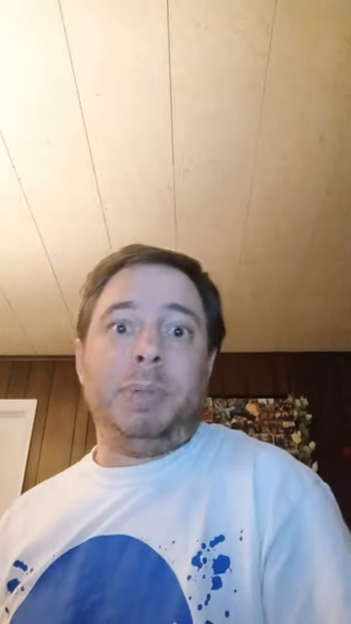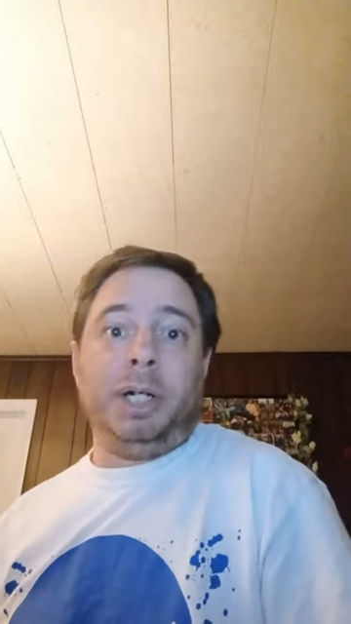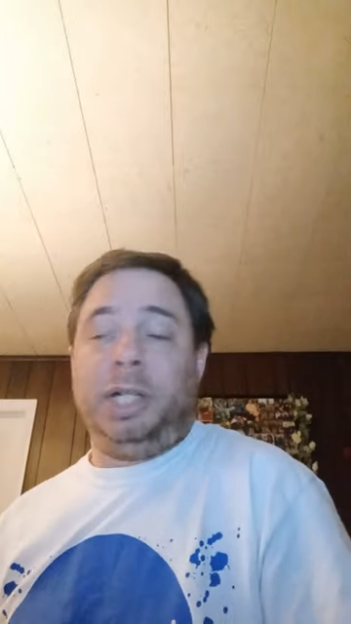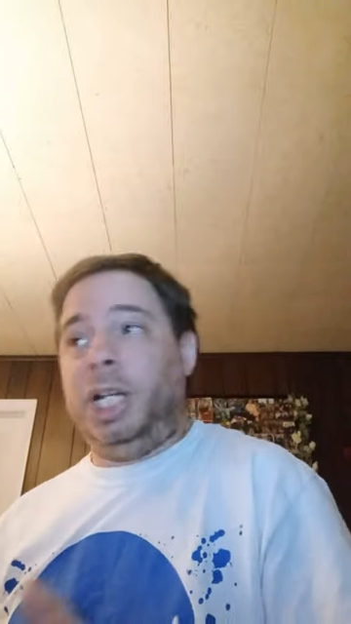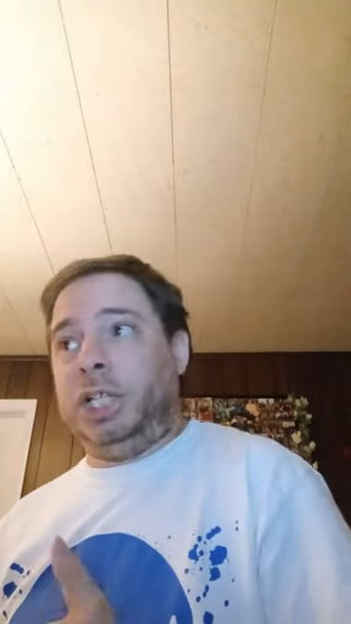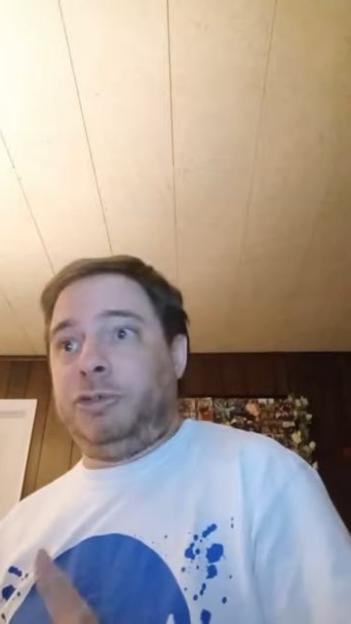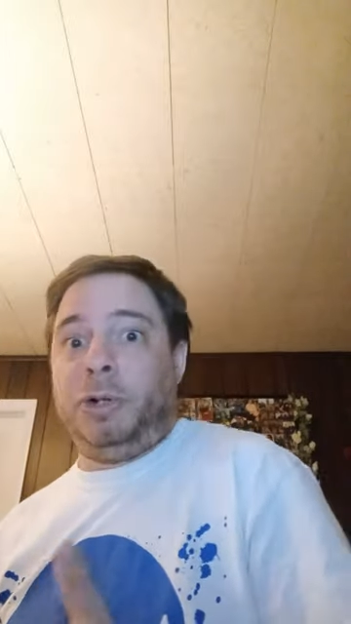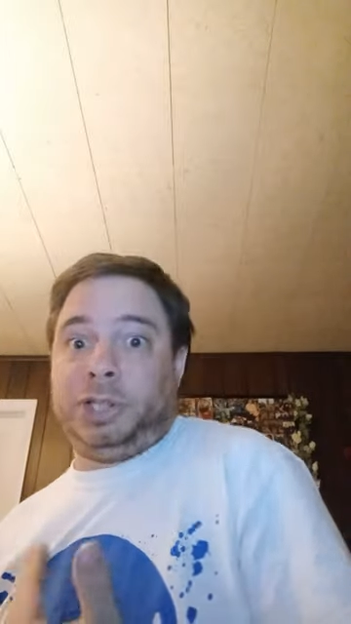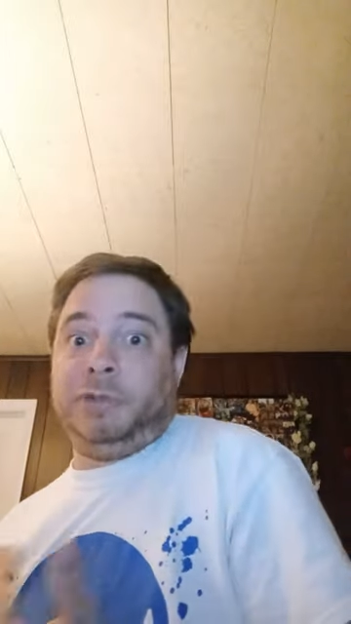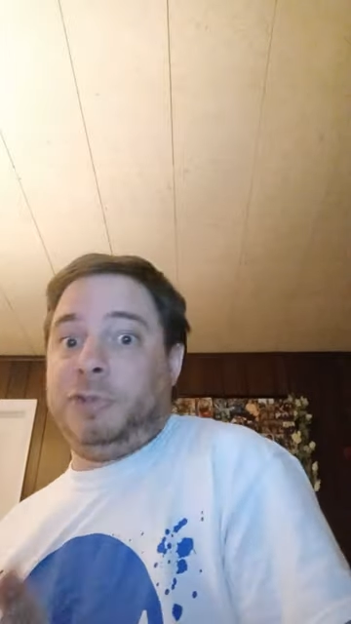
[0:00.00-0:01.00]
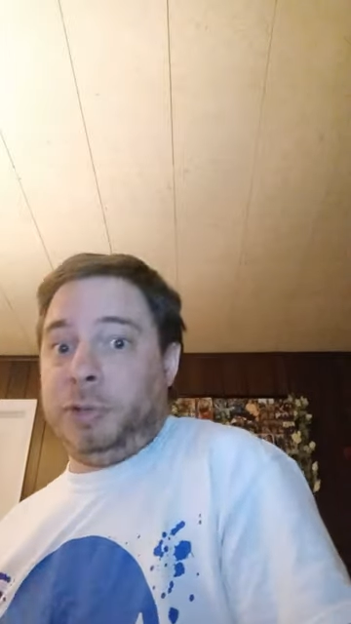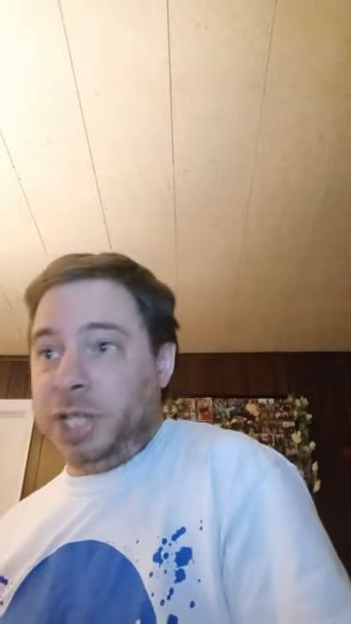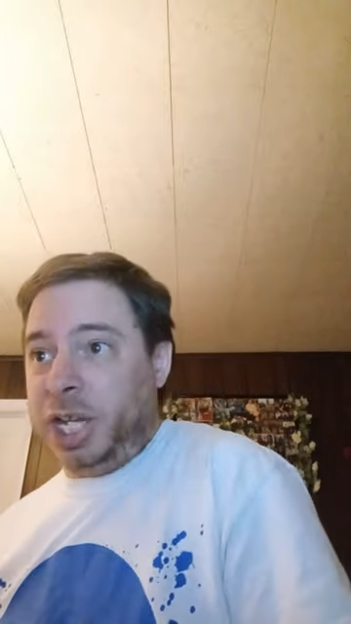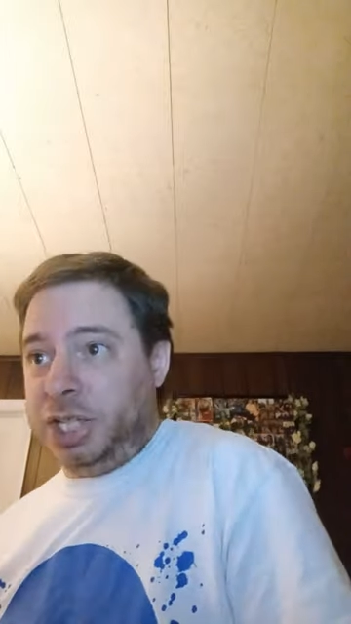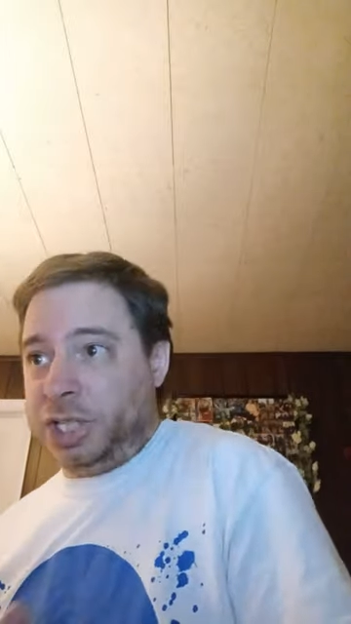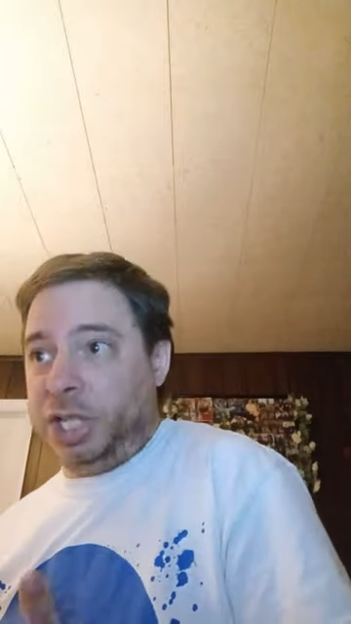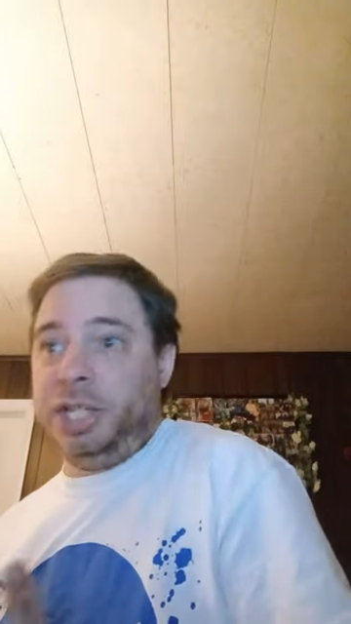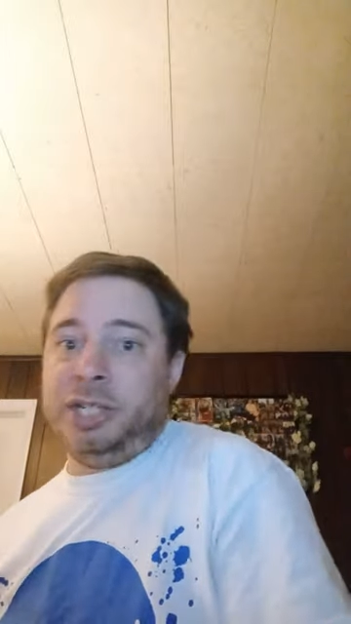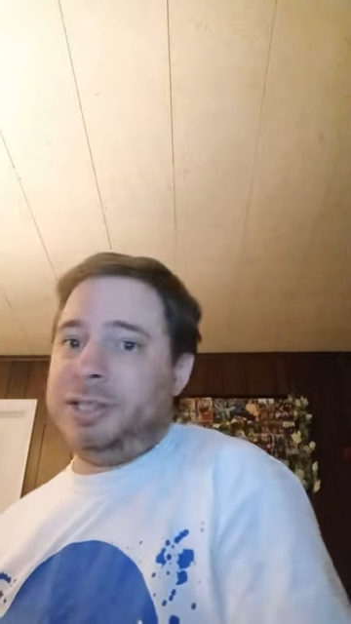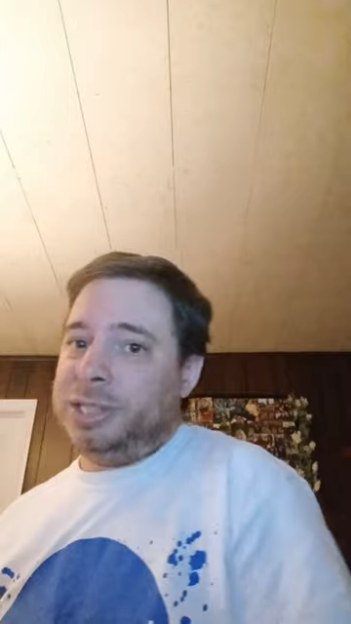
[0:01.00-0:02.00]
But as far as an
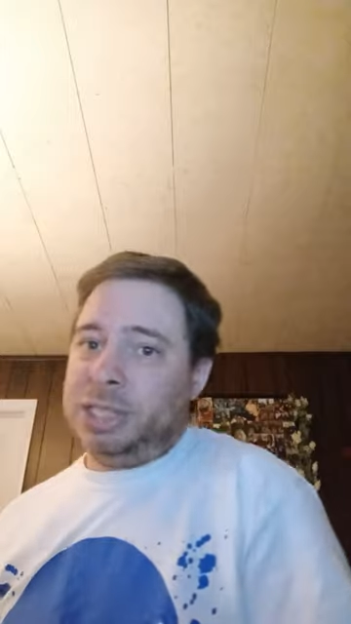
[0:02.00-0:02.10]
affiliation,